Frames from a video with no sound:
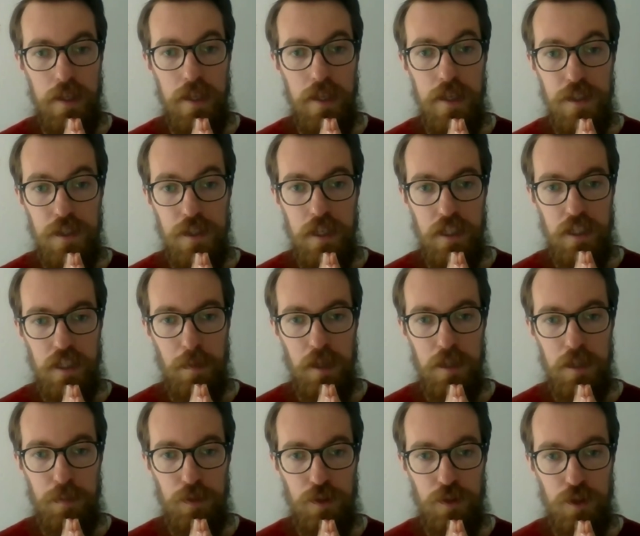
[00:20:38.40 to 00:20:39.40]
easily
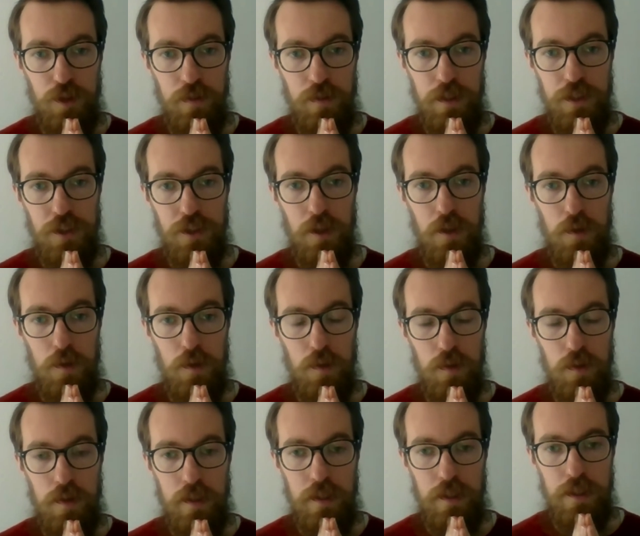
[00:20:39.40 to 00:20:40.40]
expandable storage.
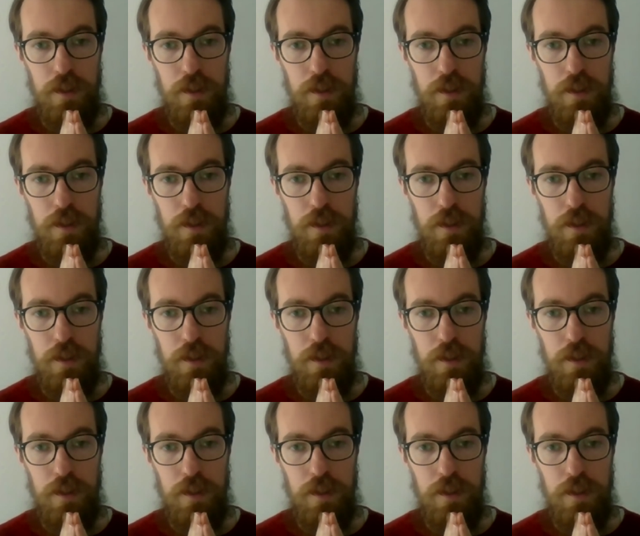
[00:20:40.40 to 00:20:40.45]
So